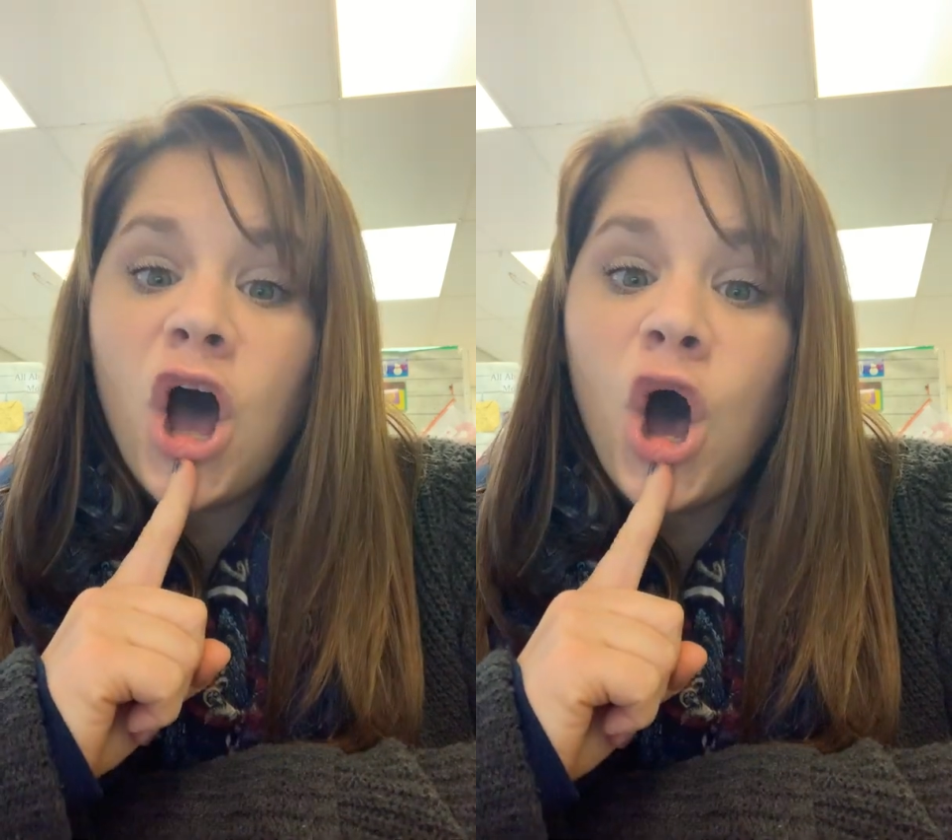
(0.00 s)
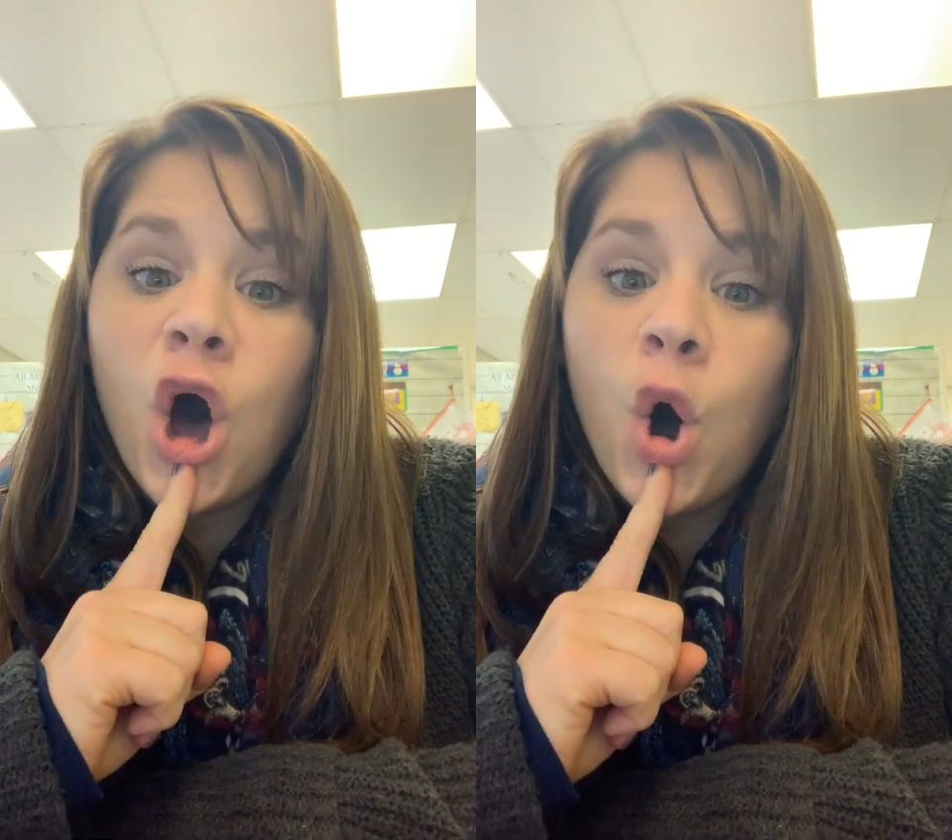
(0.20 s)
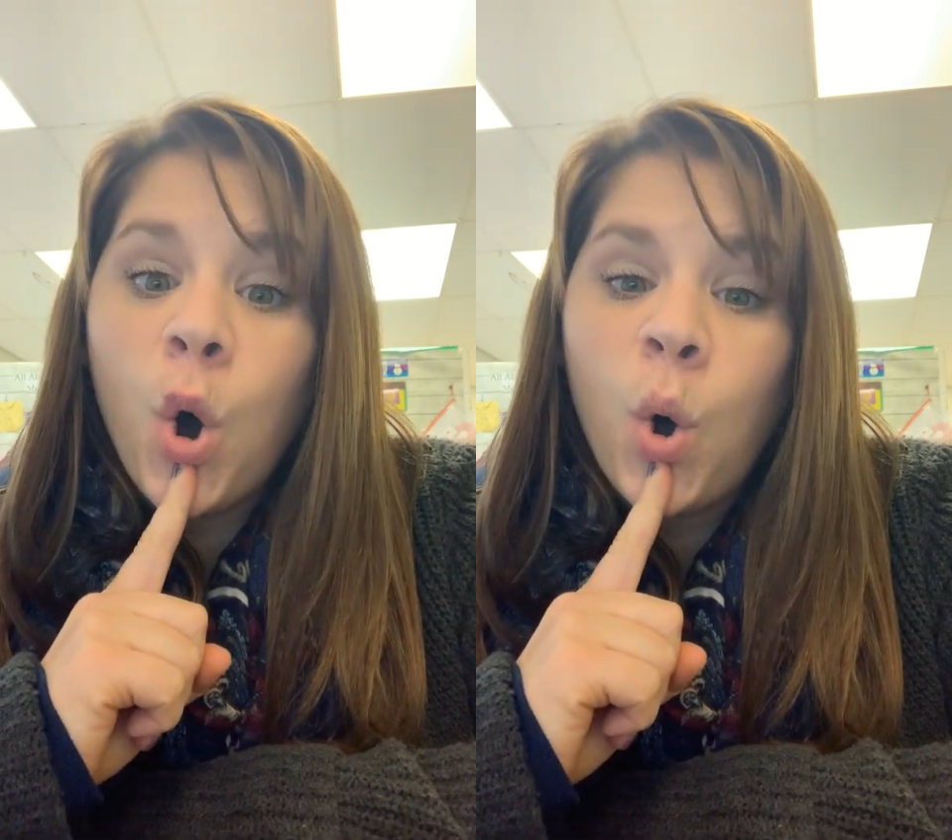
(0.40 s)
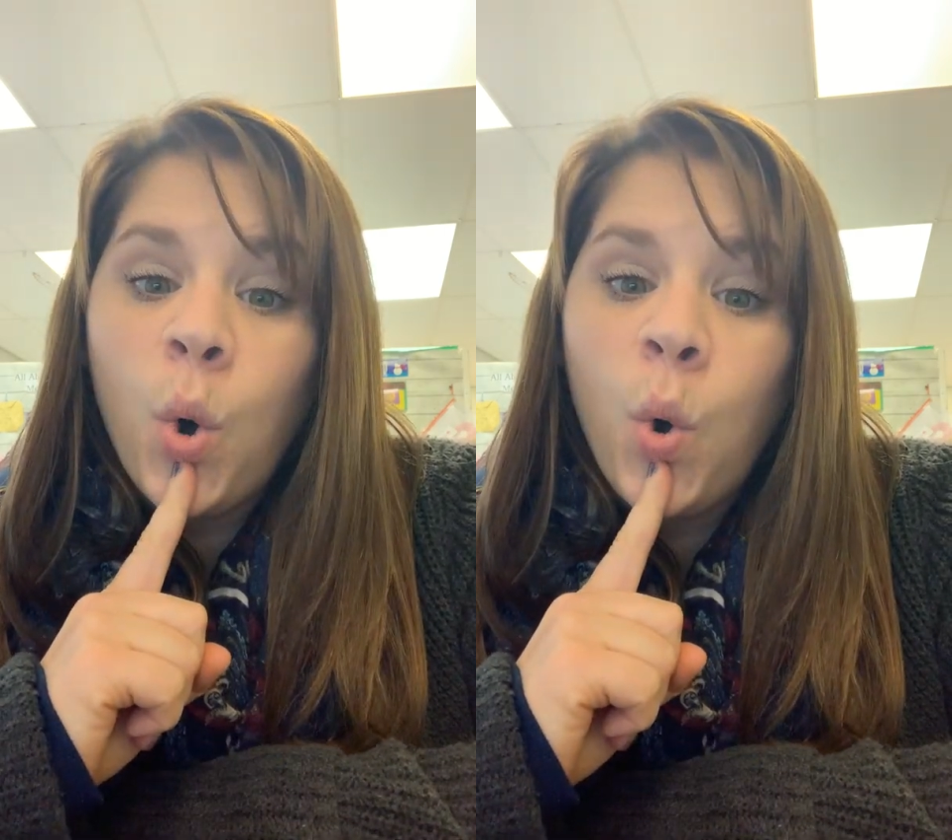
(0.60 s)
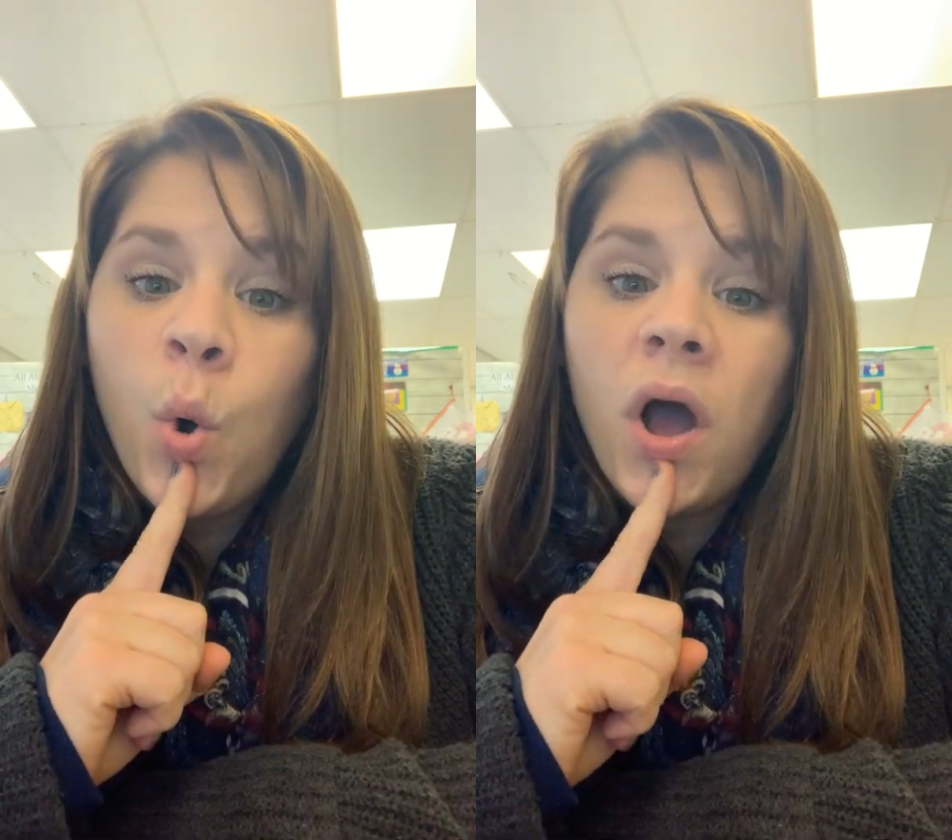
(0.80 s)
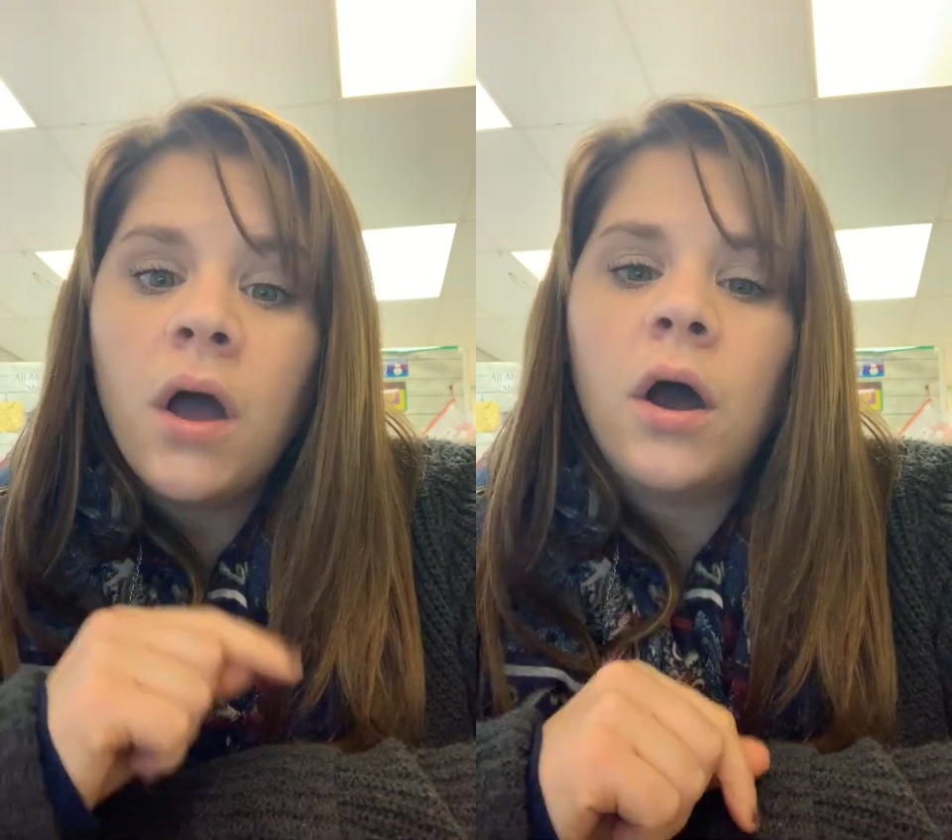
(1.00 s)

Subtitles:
O